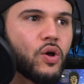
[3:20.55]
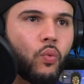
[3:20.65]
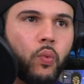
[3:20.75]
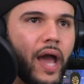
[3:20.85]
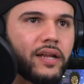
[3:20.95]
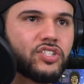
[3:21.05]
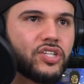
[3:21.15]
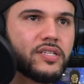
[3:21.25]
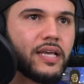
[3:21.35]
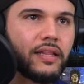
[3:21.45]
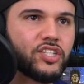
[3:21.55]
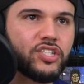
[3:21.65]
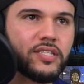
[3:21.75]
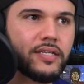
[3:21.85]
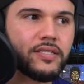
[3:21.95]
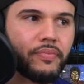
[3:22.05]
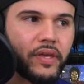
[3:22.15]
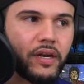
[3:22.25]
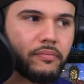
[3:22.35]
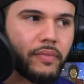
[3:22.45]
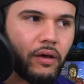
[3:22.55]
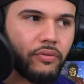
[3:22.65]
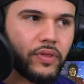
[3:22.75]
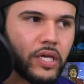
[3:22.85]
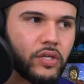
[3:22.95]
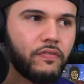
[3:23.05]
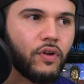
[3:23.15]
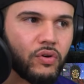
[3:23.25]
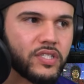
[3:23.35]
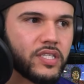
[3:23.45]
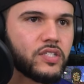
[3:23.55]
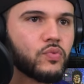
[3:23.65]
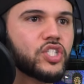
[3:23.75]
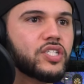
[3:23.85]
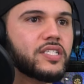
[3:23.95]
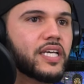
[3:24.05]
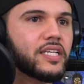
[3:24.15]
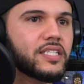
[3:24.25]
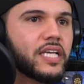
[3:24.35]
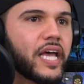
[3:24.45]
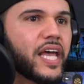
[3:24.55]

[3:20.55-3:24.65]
Why does she sound like she's got something in her mouth? You've noticed this when she sings?